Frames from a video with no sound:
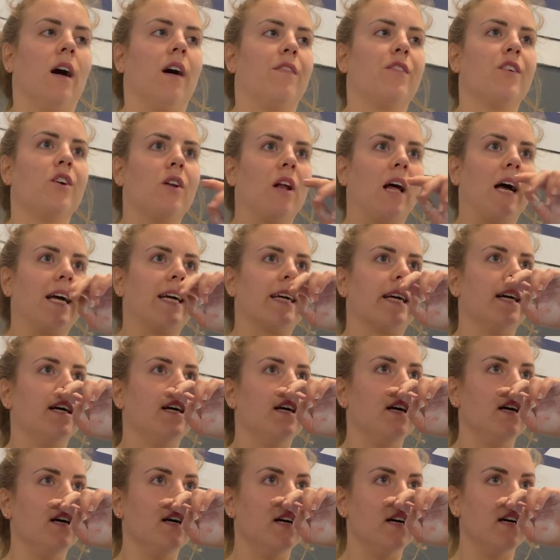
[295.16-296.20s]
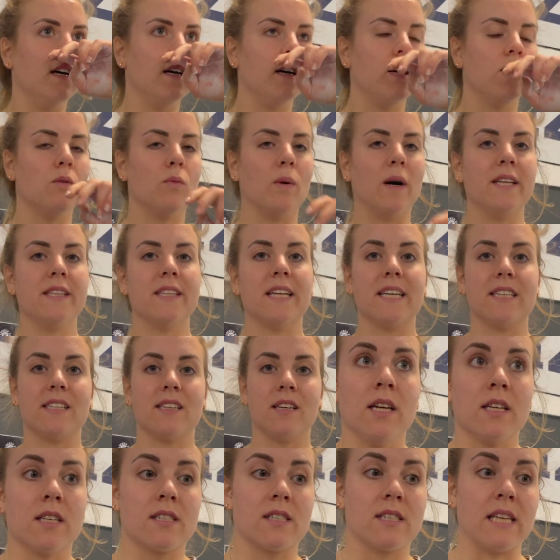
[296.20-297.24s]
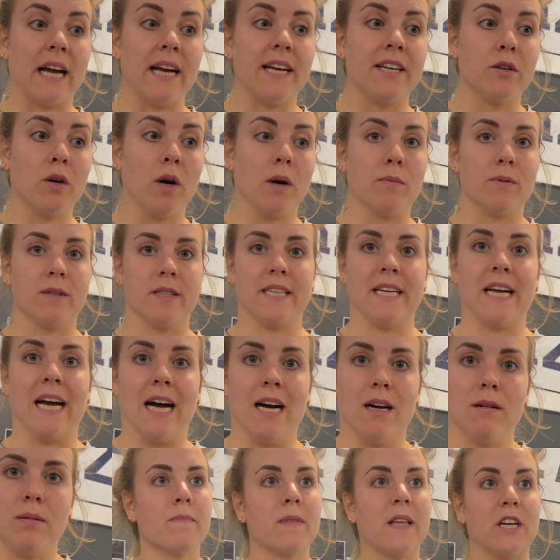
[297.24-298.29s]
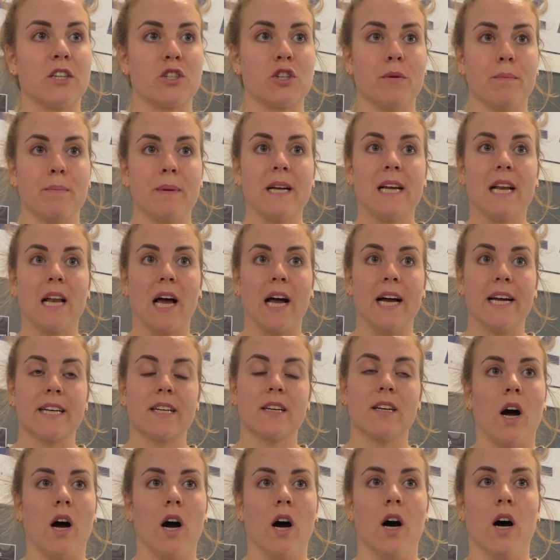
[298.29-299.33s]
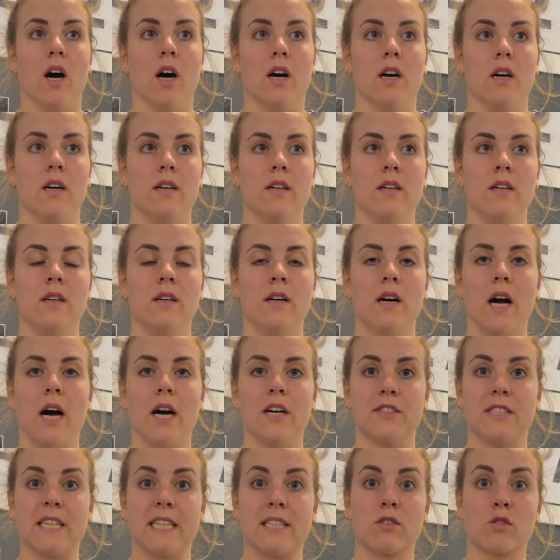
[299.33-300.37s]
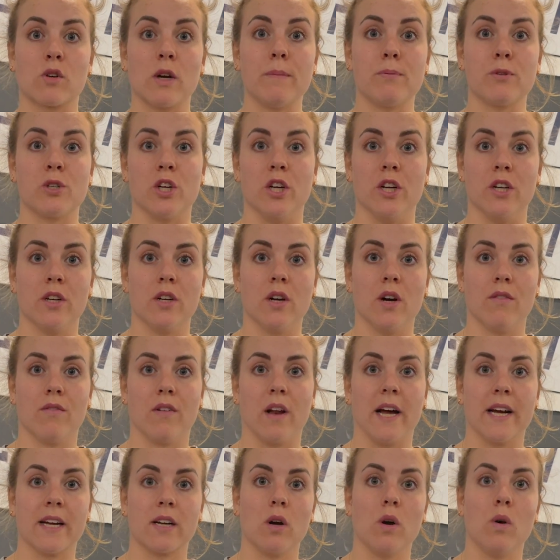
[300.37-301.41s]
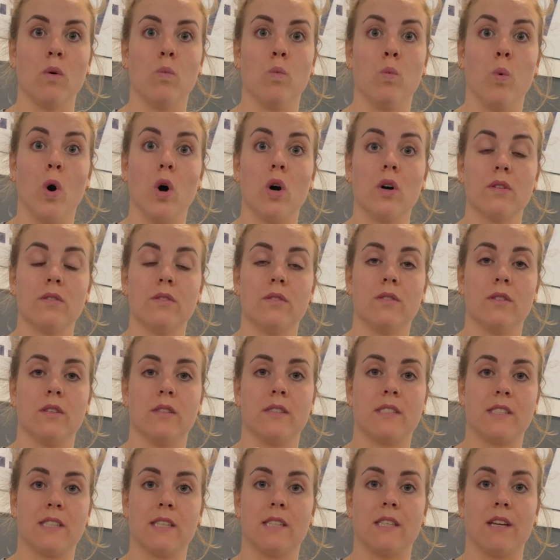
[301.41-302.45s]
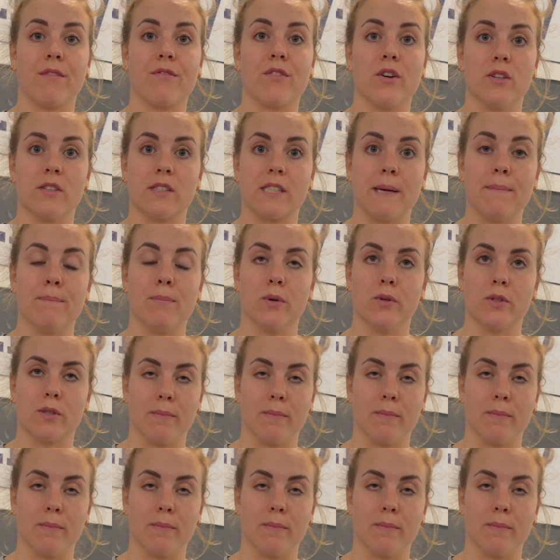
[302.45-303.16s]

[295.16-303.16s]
I feel like when they set you up with the app, there should be like a a description of like what the different symbols